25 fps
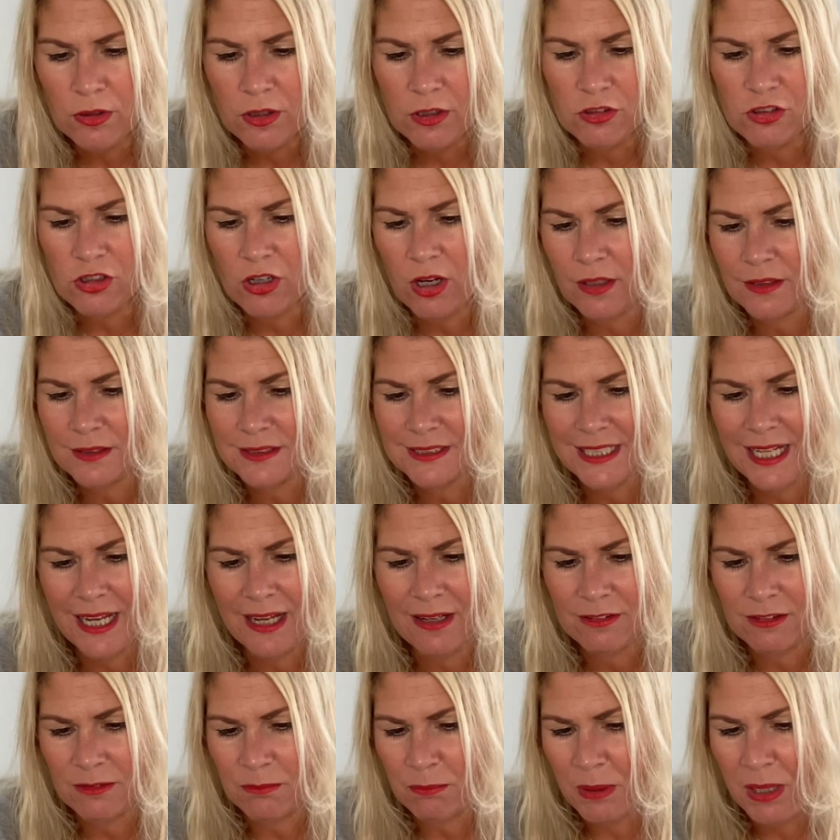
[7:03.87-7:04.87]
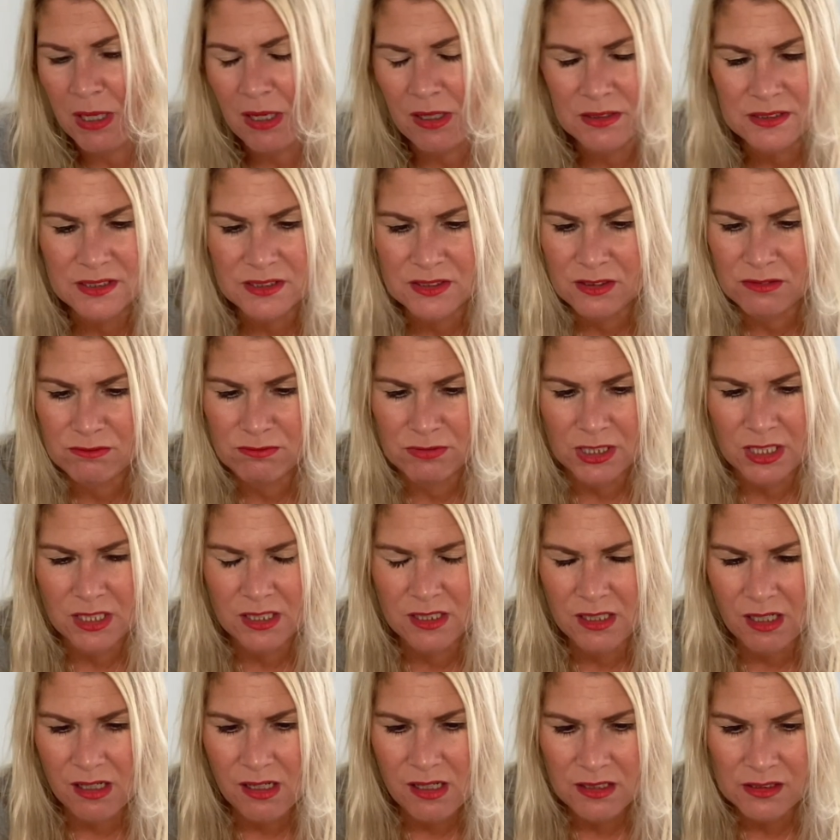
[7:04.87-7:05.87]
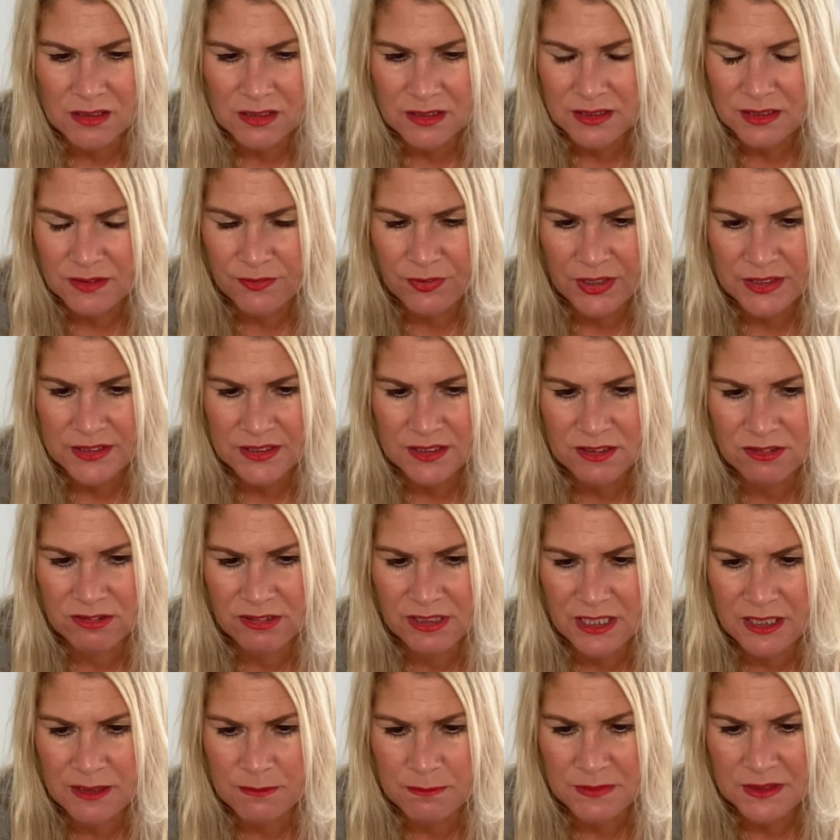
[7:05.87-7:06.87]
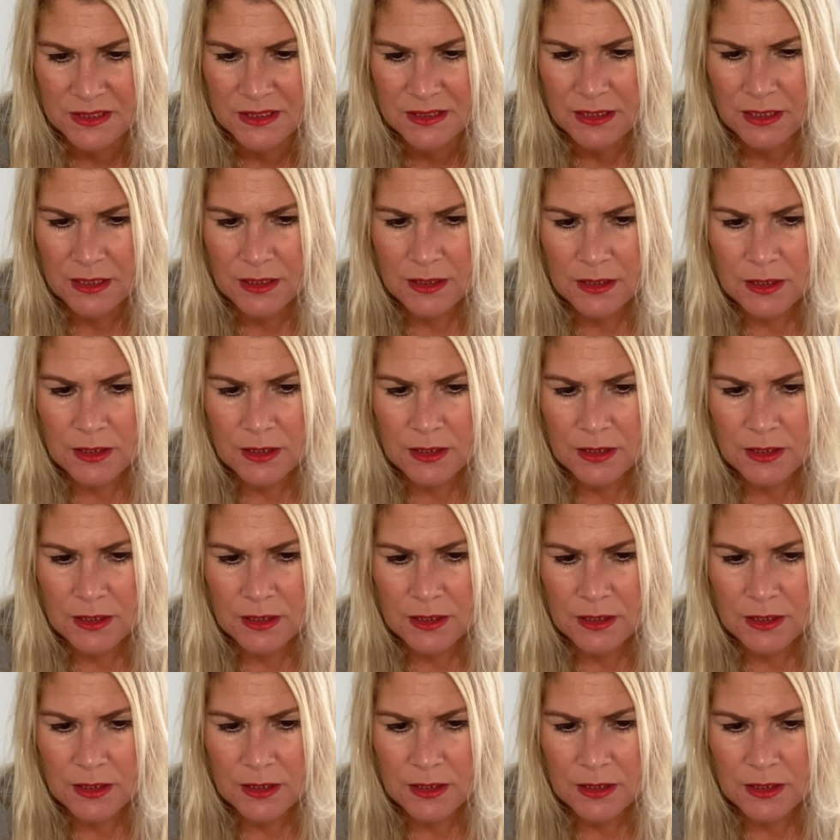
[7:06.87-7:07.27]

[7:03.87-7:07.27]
the child down and passed on regardless of her screams.